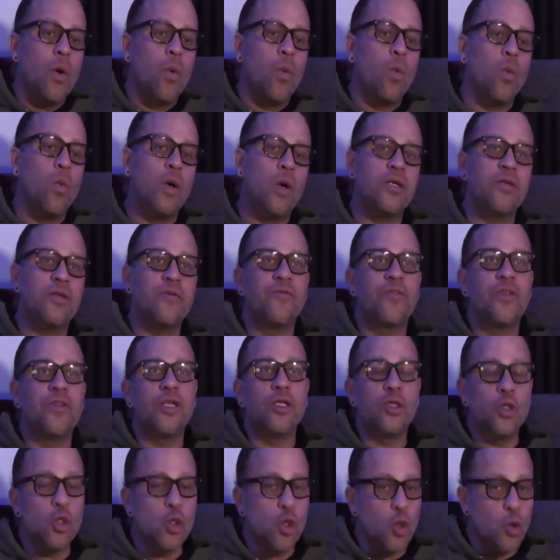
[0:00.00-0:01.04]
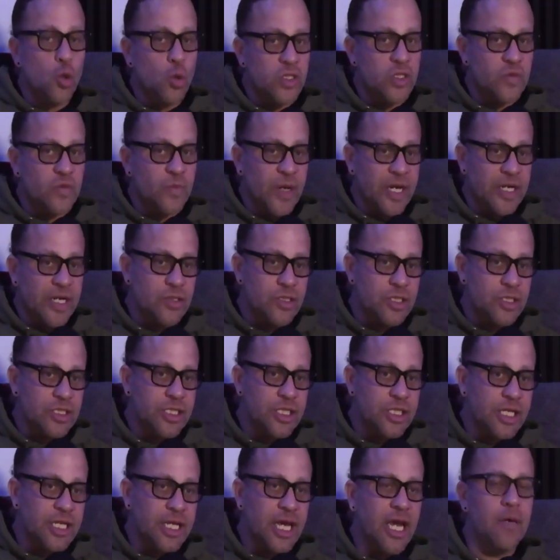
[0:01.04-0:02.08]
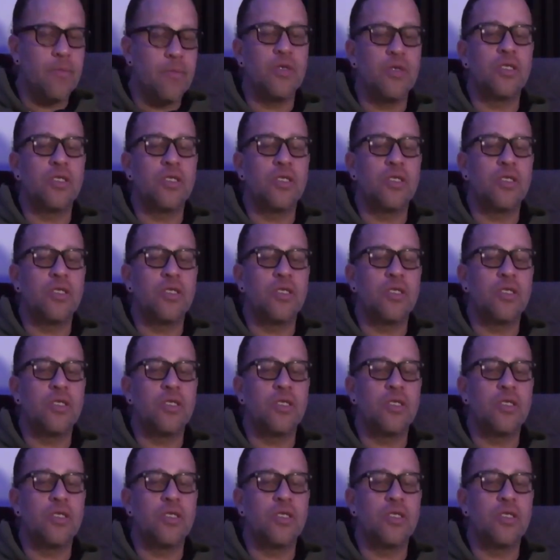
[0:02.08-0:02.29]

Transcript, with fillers: one of the newest managers in the game.